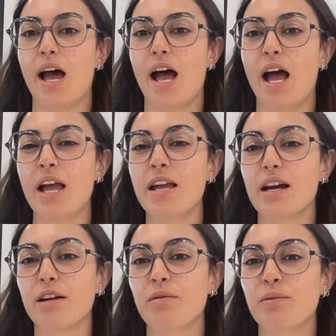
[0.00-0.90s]

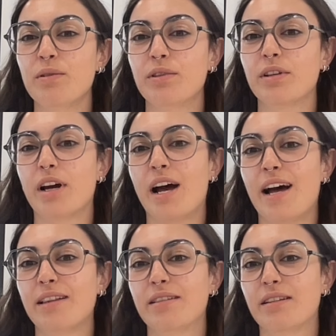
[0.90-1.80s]
I would
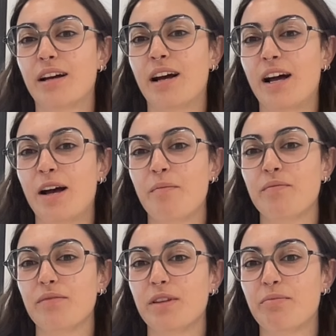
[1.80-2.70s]
add the